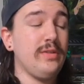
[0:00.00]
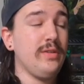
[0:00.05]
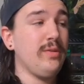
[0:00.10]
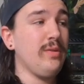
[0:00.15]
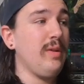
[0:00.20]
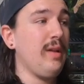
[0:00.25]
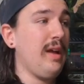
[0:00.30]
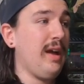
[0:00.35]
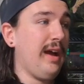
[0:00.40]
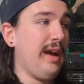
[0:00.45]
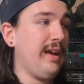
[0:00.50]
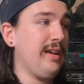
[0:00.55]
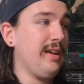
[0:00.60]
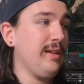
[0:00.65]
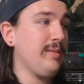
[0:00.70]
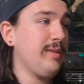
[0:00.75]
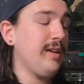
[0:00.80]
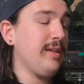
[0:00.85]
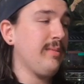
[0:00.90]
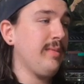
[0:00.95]
So I
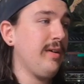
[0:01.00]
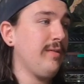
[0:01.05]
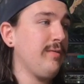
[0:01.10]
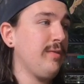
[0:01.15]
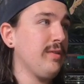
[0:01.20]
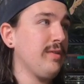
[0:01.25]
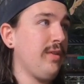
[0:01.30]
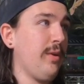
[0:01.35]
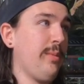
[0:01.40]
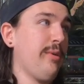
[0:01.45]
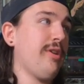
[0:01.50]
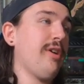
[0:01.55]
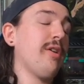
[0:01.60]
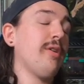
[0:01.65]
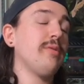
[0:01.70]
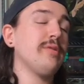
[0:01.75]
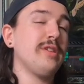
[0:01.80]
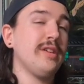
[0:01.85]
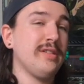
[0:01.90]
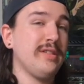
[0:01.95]
ended up getting my first leopard
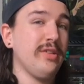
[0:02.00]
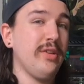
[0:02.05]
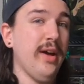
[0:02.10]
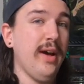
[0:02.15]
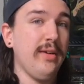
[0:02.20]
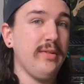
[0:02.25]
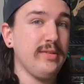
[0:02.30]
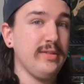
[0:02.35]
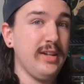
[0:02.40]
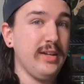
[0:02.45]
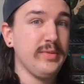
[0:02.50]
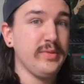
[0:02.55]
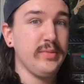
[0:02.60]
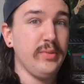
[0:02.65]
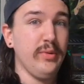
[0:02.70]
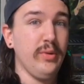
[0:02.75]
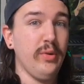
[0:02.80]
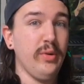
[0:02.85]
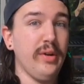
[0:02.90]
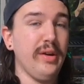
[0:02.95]
gecko, which I still have. His name's
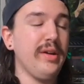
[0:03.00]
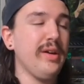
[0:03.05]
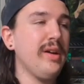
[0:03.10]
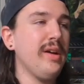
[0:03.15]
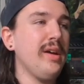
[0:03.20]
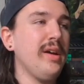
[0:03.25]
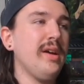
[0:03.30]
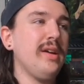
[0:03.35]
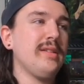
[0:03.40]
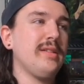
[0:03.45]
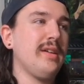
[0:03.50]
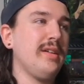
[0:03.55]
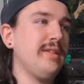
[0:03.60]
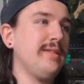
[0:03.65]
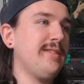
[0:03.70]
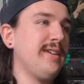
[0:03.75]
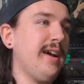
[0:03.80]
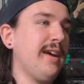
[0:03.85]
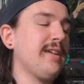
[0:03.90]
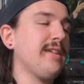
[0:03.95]
Malloy. Kind
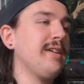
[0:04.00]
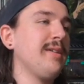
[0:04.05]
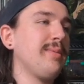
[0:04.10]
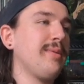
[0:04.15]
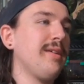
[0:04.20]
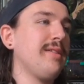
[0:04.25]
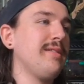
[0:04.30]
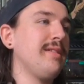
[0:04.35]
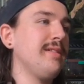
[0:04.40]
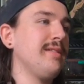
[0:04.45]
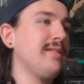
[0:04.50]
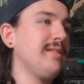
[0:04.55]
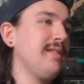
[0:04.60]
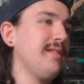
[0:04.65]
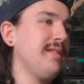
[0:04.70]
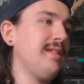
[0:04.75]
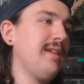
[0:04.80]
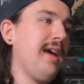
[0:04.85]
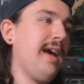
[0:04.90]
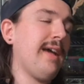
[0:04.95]
of jacked up because he's
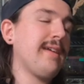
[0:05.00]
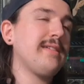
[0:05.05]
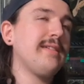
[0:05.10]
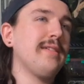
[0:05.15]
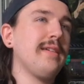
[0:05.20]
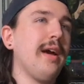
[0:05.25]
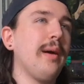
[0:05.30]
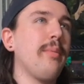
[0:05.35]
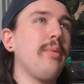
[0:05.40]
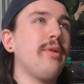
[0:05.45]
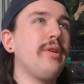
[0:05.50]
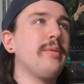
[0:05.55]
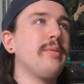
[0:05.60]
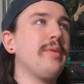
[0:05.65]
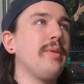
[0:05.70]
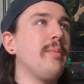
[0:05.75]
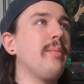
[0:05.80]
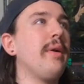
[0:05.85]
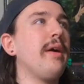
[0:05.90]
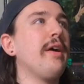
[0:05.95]
accidentally got put in
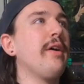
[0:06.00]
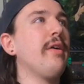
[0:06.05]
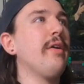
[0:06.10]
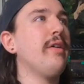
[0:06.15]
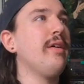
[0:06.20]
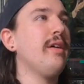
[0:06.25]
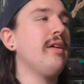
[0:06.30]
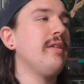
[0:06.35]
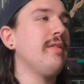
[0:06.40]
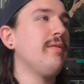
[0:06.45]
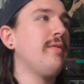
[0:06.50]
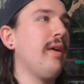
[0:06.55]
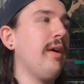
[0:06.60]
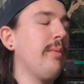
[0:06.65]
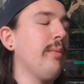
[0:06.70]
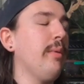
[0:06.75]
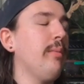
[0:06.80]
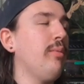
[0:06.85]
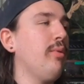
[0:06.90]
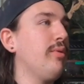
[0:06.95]
with a male
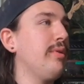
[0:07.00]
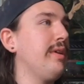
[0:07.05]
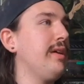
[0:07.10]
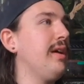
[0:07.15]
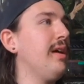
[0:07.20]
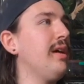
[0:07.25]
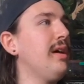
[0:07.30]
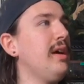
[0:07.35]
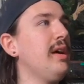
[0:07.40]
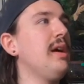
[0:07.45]
at one point.